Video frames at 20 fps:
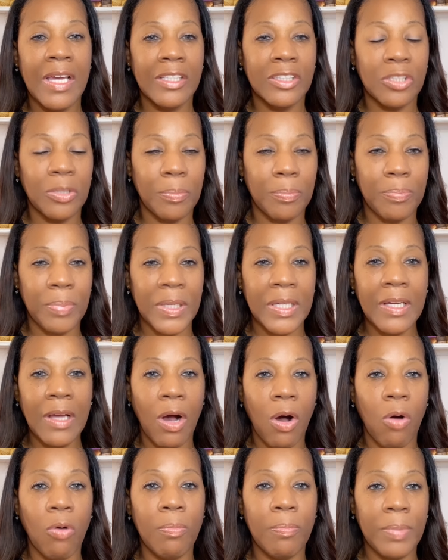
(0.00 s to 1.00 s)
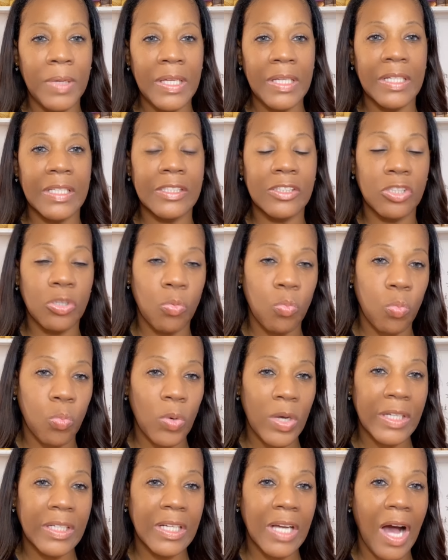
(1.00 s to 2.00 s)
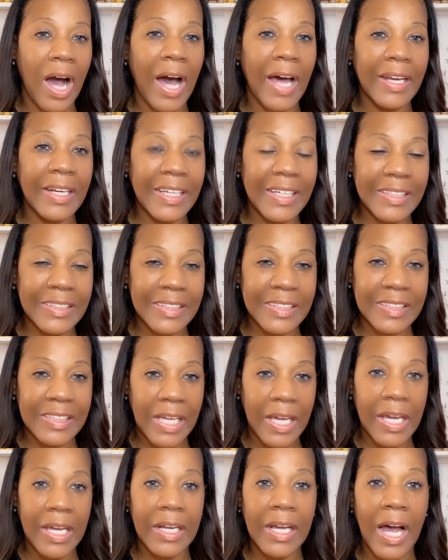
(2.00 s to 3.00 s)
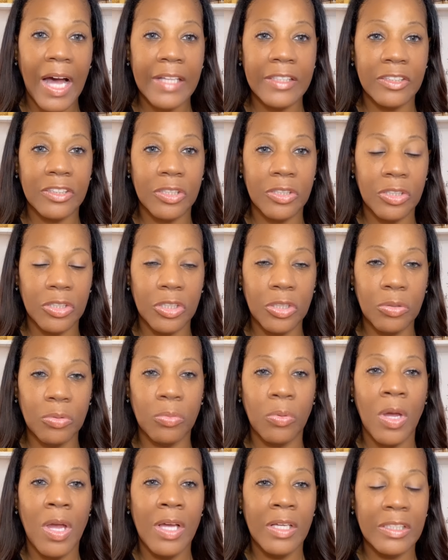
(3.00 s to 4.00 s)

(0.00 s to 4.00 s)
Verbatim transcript: to be obedient to what God is saying unto you